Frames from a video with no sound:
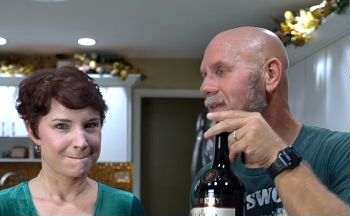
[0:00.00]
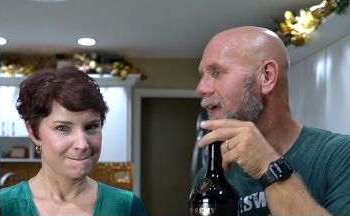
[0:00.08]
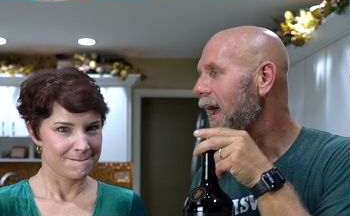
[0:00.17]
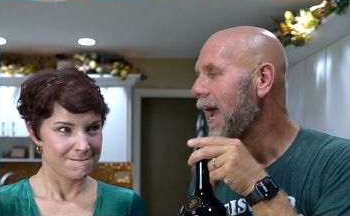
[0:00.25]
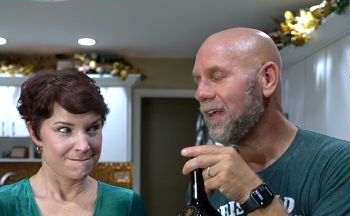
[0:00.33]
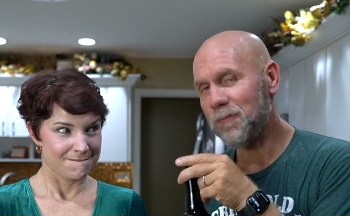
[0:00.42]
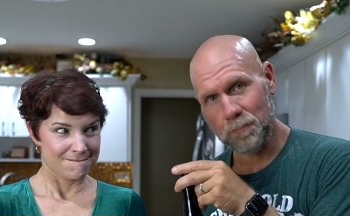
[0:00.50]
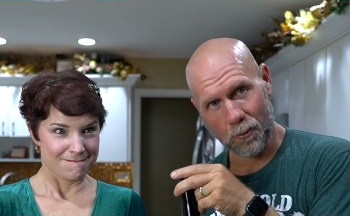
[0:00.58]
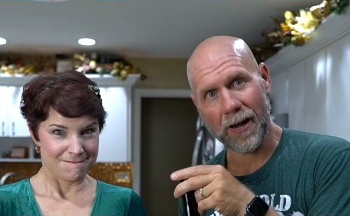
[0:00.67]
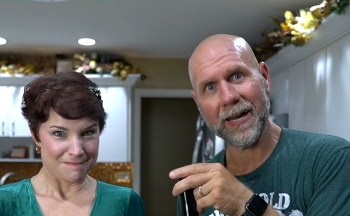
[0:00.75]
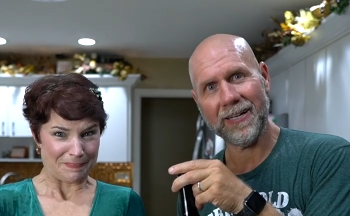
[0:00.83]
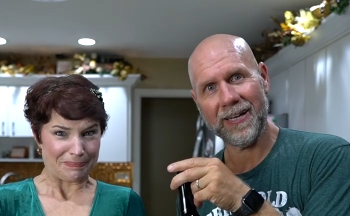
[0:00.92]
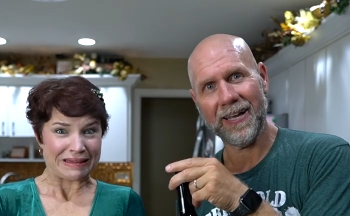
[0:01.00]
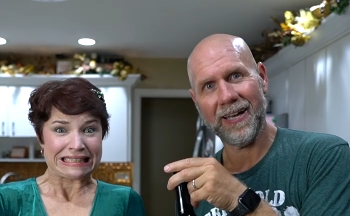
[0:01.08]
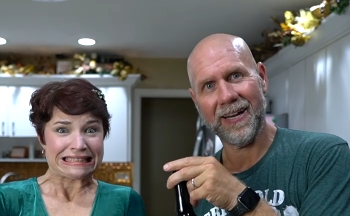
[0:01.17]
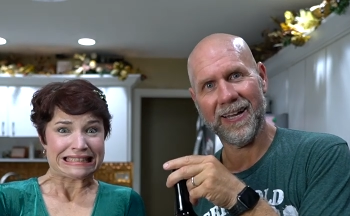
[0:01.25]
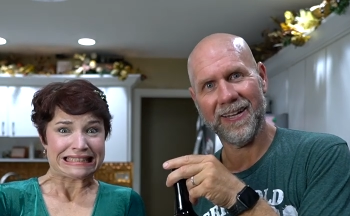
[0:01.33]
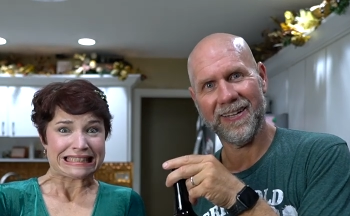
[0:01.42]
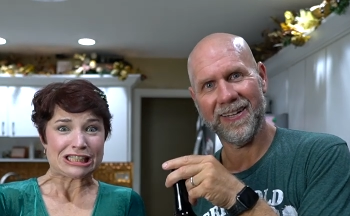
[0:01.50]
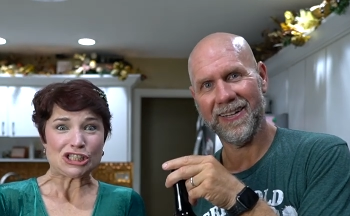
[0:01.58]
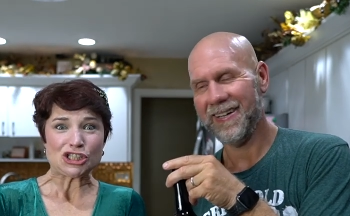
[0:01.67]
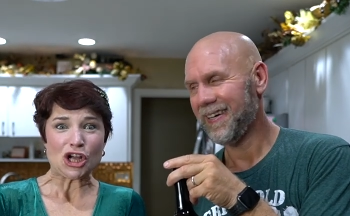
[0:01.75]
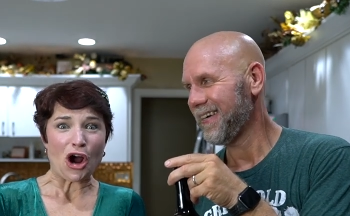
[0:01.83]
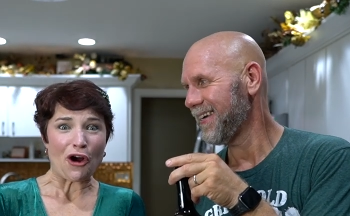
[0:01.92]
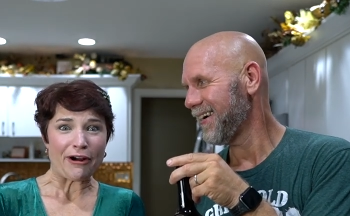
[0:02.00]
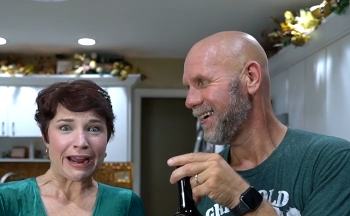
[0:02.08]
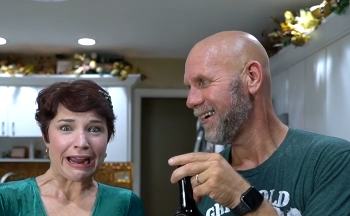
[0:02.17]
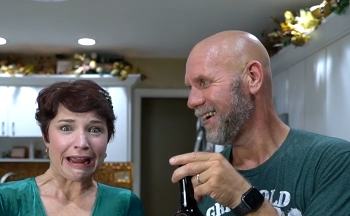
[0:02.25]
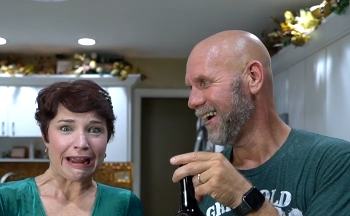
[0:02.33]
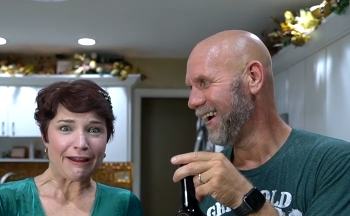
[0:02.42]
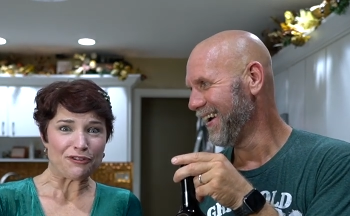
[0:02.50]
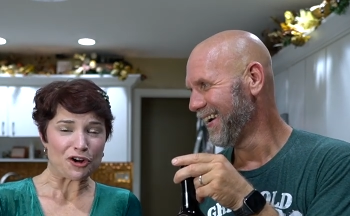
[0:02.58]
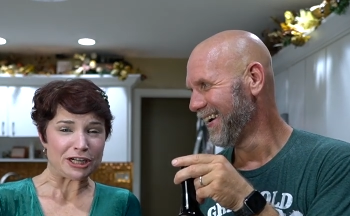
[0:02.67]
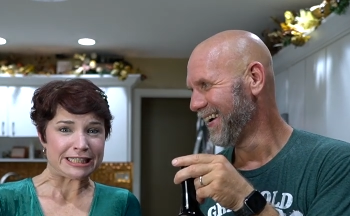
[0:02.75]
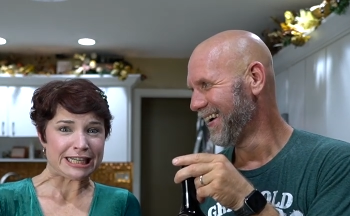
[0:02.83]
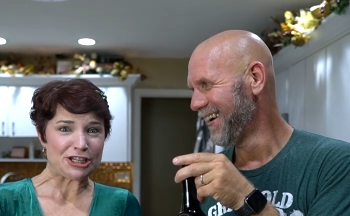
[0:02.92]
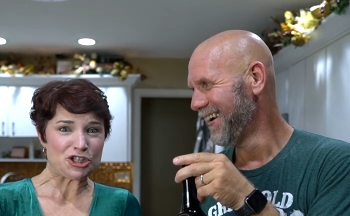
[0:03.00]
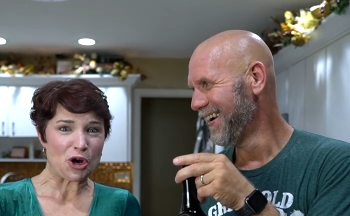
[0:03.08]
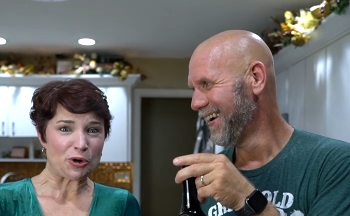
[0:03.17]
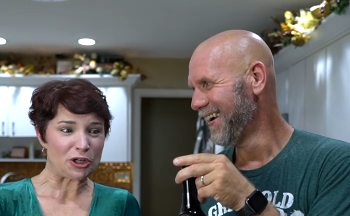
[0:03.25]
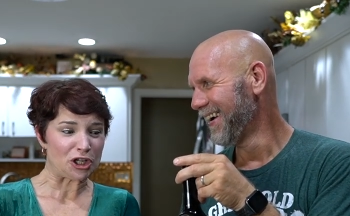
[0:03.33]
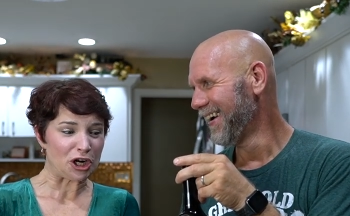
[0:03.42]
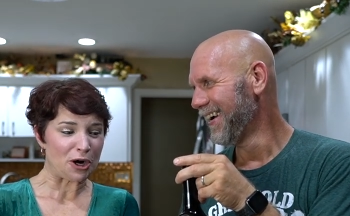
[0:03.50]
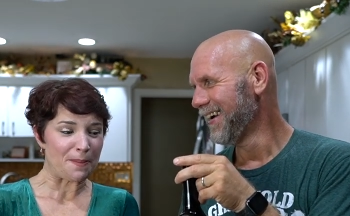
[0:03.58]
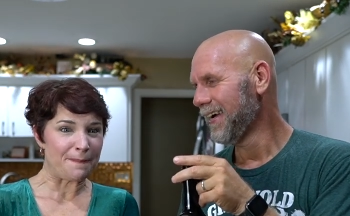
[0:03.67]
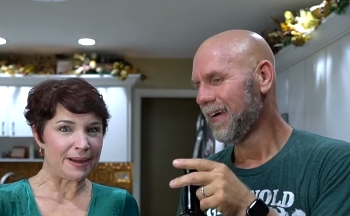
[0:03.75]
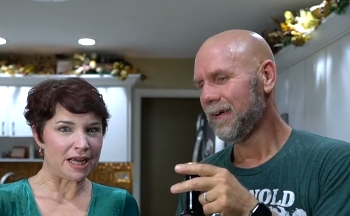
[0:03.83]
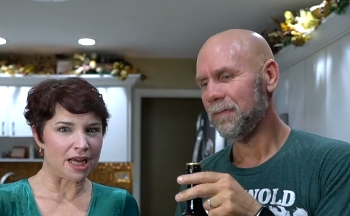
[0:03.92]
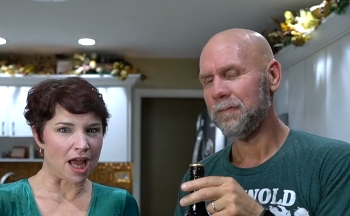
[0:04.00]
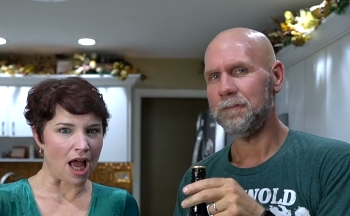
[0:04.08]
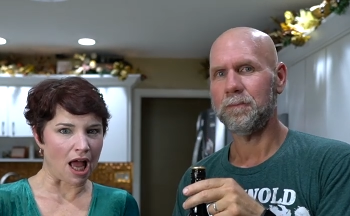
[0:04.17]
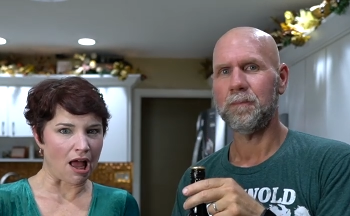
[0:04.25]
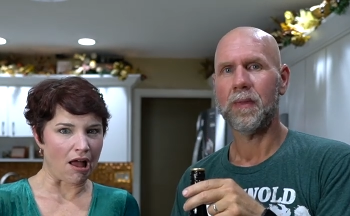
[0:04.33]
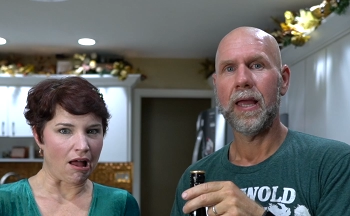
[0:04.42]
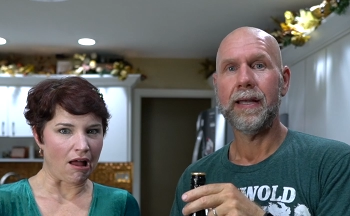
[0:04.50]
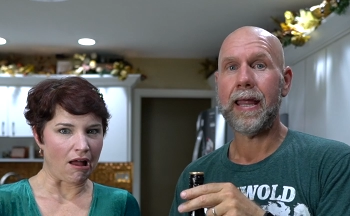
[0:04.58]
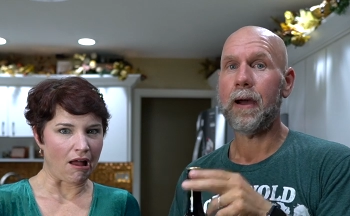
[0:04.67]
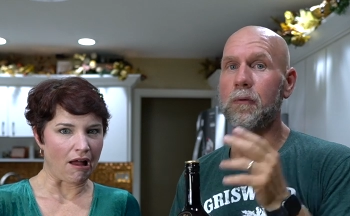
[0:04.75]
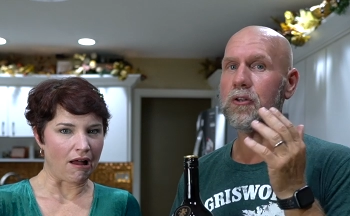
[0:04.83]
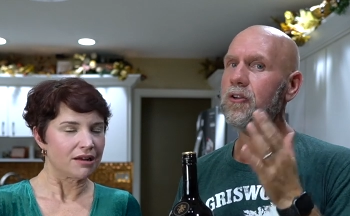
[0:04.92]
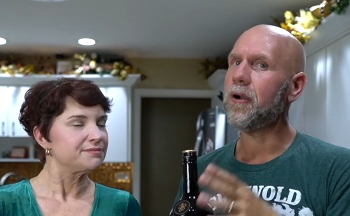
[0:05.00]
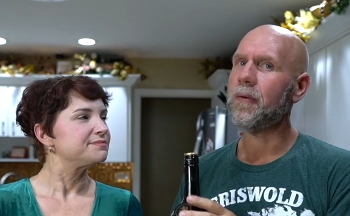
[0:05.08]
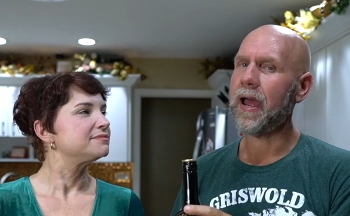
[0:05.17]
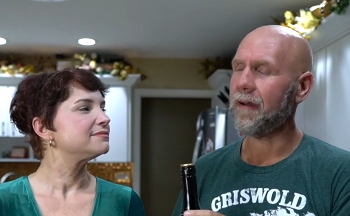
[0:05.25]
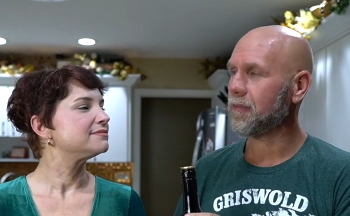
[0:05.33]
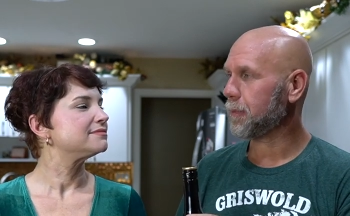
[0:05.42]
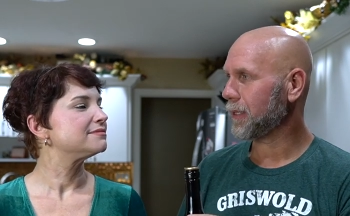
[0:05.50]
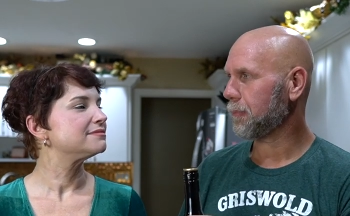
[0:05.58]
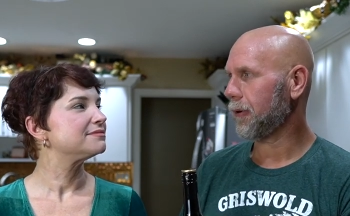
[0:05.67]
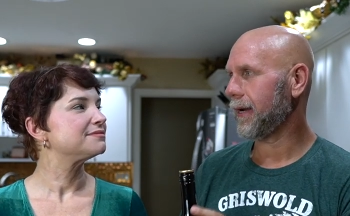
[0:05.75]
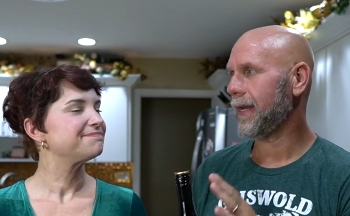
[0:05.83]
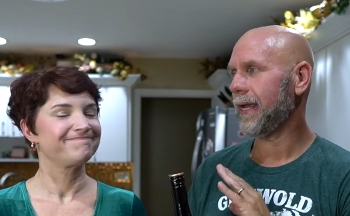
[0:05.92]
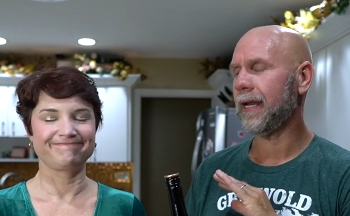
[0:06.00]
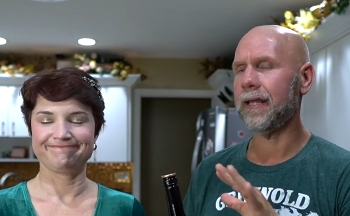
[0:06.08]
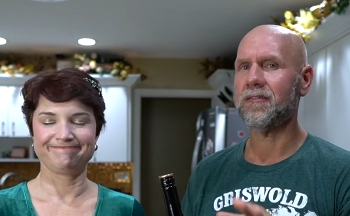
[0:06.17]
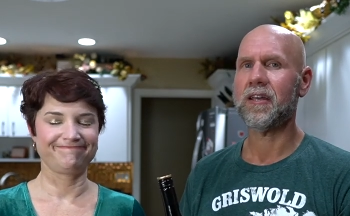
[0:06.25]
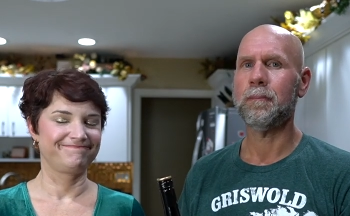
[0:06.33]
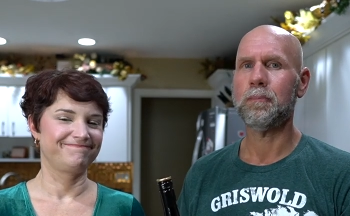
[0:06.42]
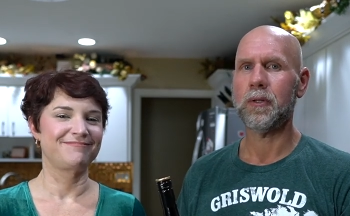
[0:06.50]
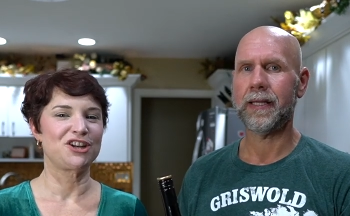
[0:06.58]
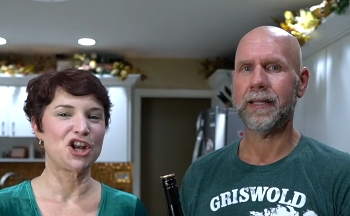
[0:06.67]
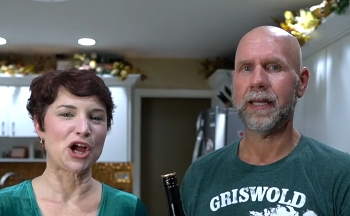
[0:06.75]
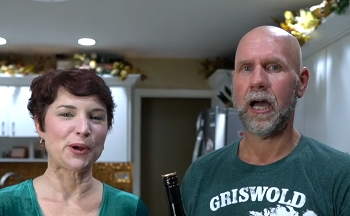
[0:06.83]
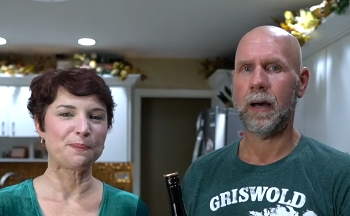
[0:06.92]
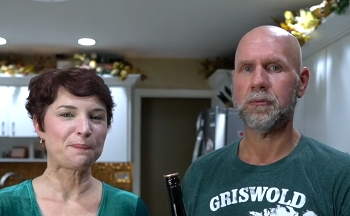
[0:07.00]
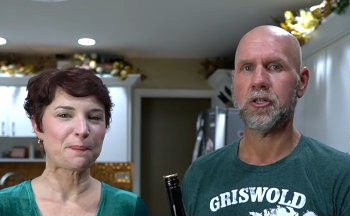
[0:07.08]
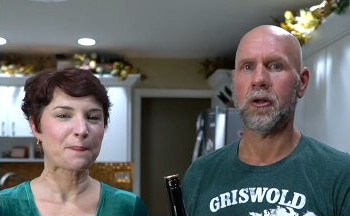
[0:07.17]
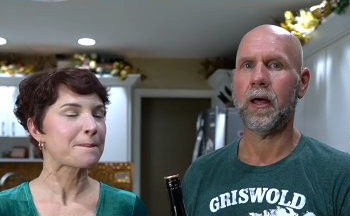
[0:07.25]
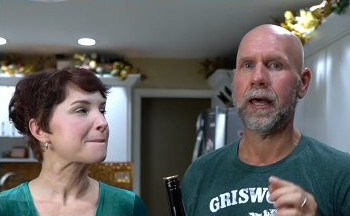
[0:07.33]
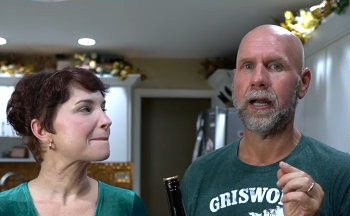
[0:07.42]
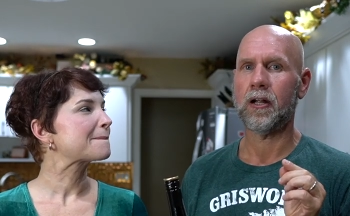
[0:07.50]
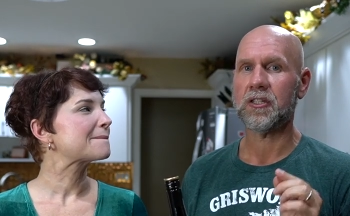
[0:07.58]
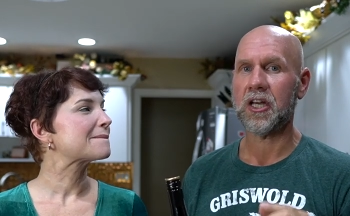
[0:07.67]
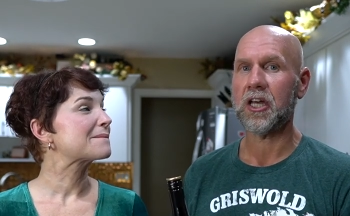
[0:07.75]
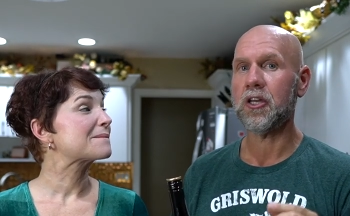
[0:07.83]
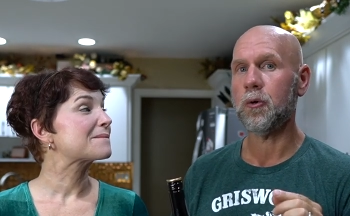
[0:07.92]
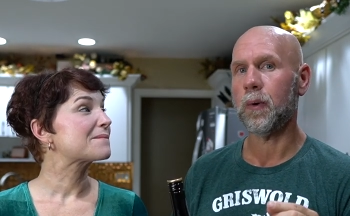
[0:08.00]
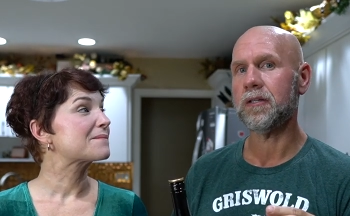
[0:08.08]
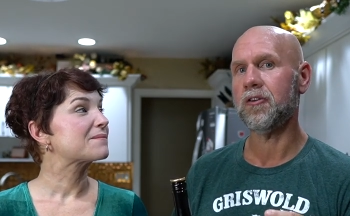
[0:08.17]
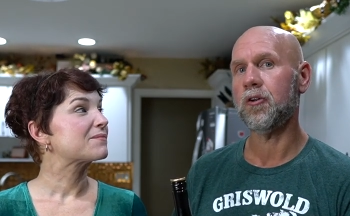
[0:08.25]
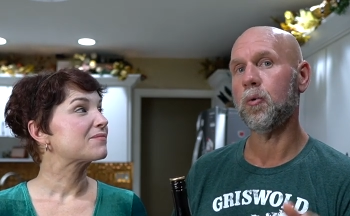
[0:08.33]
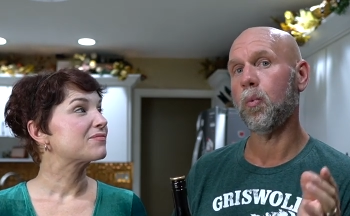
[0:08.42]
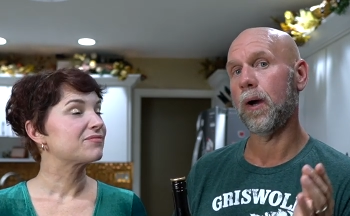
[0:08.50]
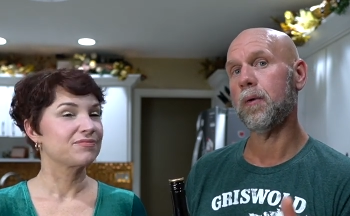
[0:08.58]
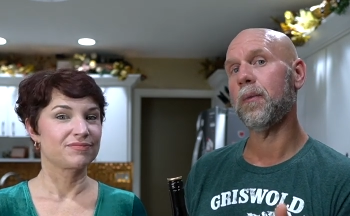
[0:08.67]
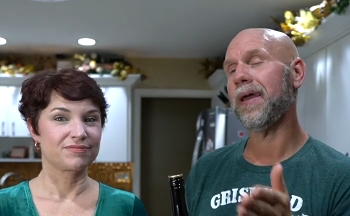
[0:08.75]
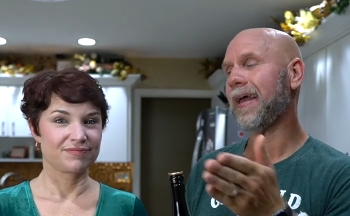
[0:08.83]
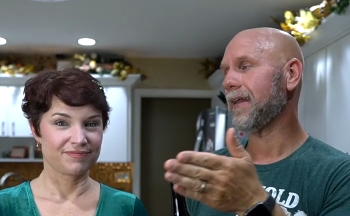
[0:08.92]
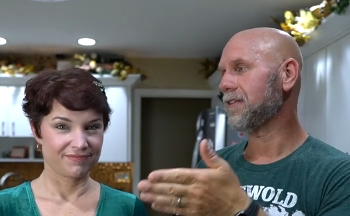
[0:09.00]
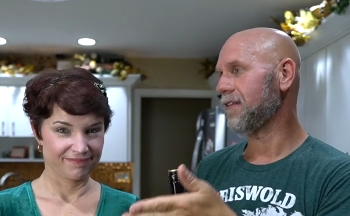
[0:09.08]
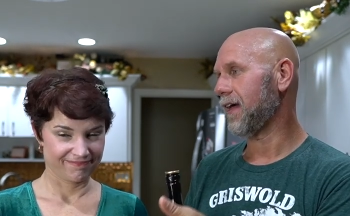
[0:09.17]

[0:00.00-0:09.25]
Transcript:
Speaker 1: has brandy in it. Sorry if you're a teetotaler, but yeah. Now, you don't have to put the brandy. It is completely optional, and I'll tell you what to do when we get to